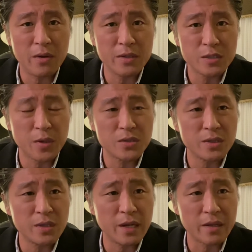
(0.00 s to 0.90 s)

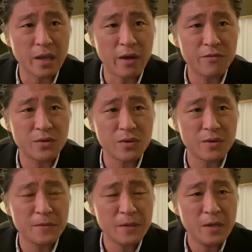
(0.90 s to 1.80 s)
especially like
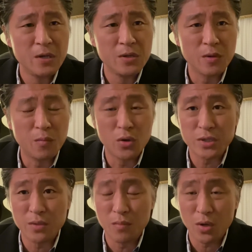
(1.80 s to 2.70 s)
after the
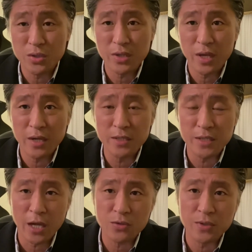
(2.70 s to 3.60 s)
merger date is
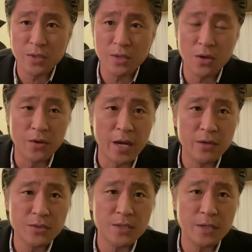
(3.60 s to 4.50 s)
actually the
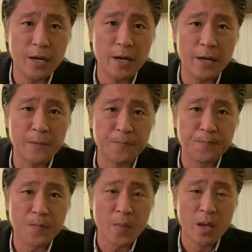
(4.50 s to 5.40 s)
announced.
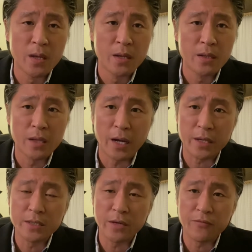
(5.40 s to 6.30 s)
I
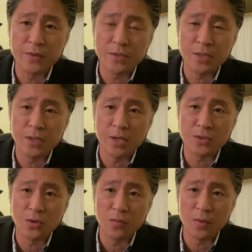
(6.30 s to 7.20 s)
can definitely see there's
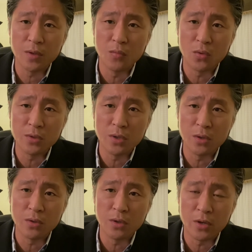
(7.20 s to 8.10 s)
going to be more,
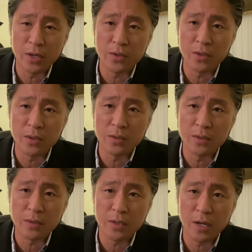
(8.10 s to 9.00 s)

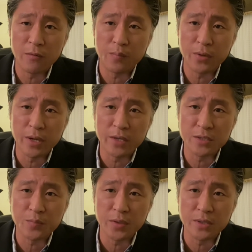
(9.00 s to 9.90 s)
another kind of
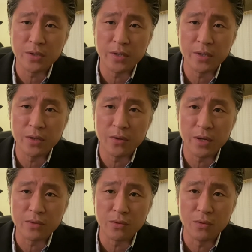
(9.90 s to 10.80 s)
pre-anticipatory,
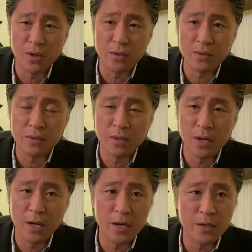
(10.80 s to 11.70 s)
like the run.
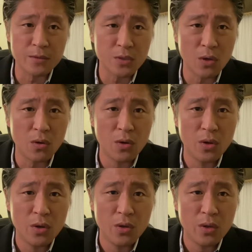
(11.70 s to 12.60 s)
So
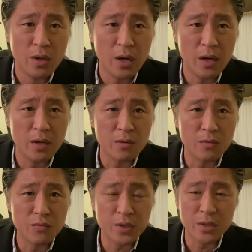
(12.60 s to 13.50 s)

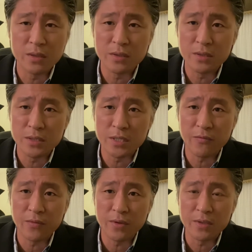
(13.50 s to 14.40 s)
we can
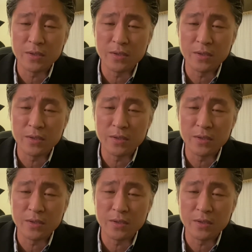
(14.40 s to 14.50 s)
definitely,